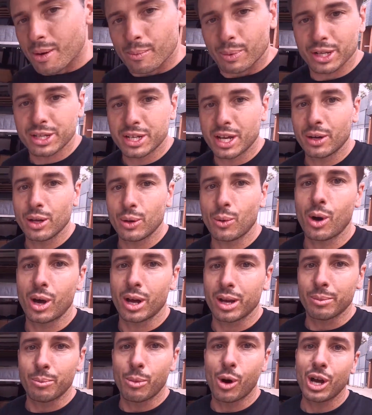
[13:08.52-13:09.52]
But I tell you
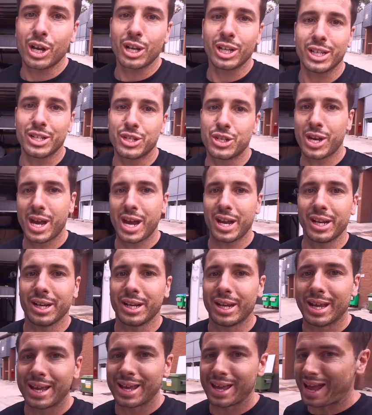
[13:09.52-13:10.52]
what, Michael and
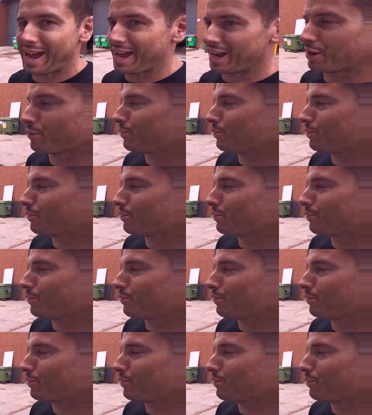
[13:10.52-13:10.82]
Jaden at